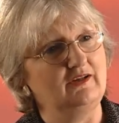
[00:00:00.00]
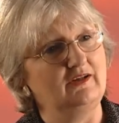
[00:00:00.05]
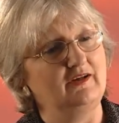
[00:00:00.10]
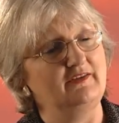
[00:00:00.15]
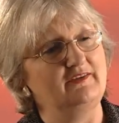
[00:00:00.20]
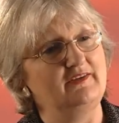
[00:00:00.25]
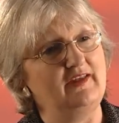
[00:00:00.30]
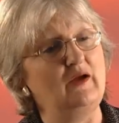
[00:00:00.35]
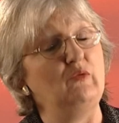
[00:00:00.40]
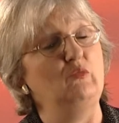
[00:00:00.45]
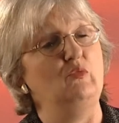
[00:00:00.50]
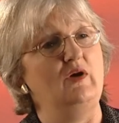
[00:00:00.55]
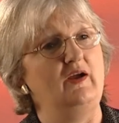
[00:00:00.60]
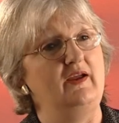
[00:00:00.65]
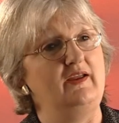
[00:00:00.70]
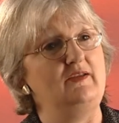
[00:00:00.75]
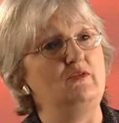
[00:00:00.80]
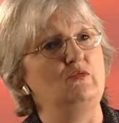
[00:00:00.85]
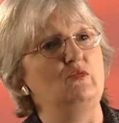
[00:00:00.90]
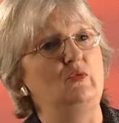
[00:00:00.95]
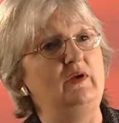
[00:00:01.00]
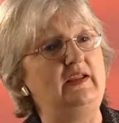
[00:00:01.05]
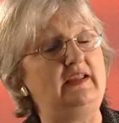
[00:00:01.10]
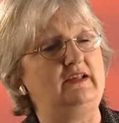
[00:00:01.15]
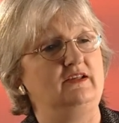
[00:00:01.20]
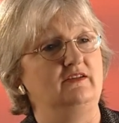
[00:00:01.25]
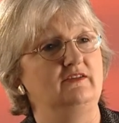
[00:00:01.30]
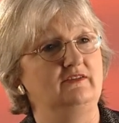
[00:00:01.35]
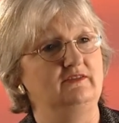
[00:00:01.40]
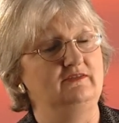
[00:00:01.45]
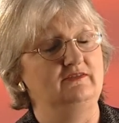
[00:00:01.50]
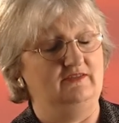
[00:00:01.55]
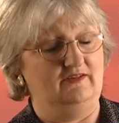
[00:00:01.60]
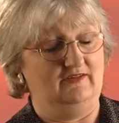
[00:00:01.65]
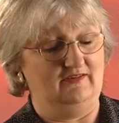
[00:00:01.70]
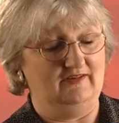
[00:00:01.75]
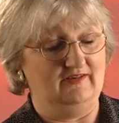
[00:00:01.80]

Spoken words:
And that way we can